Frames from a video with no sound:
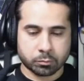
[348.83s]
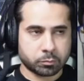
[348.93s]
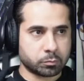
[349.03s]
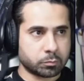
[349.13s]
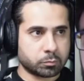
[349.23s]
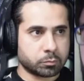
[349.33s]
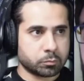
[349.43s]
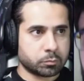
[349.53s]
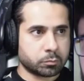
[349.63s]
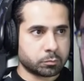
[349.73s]

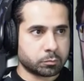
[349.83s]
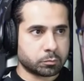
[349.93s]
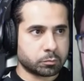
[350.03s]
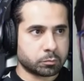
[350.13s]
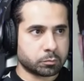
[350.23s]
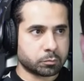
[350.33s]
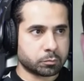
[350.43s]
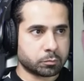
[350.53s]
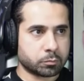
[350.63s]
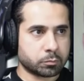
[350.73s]

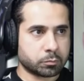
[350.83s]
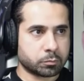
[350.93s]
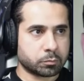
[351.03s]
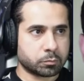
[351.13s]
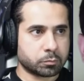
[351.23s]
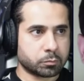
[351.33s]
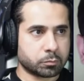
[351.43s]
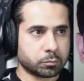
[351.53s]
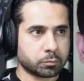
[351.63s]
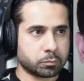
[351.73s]

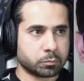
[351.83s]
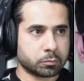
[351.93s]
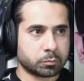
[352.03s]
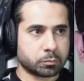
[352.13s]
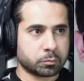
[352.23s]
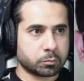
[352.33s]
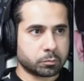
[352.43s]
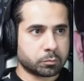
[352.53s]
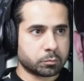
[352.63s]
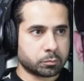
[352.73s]

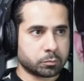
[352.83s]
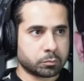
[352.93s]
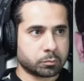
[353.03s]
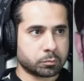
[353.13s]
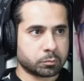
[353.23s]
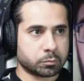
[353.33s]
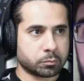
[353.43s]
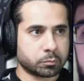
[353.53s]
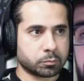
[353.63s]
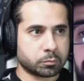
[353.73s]

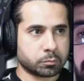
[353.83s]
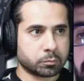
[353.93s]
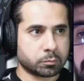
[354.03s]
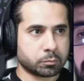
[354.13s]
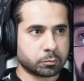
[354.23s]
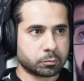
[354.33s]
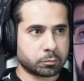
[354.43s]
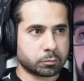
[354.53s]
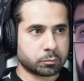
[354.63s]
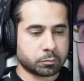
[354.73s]

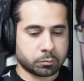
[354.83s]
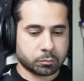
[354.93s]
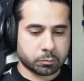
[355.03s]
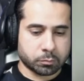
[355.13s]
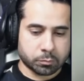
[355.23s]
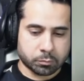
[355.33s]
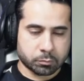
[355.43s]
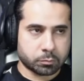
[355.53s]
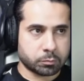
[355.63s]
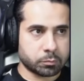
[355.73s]

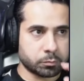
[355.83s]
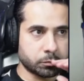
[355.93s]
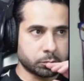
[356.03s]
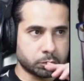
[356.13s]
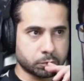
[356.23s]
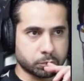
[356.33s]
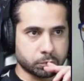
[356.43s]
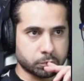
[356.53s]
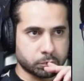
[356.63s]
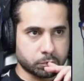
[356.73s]
No words are spoken by the person on screen.